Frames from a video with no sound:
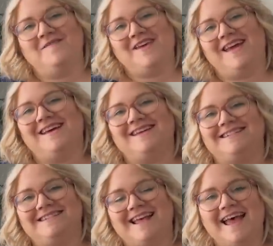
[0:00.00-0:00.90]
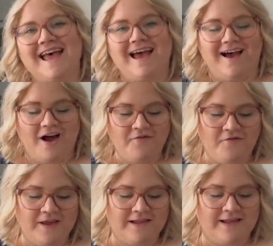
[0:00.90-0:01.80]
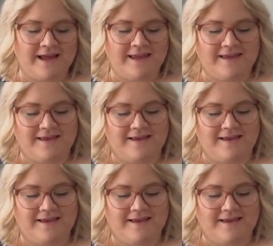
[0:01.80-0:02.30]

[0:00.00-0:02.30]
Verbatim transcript: because I feel like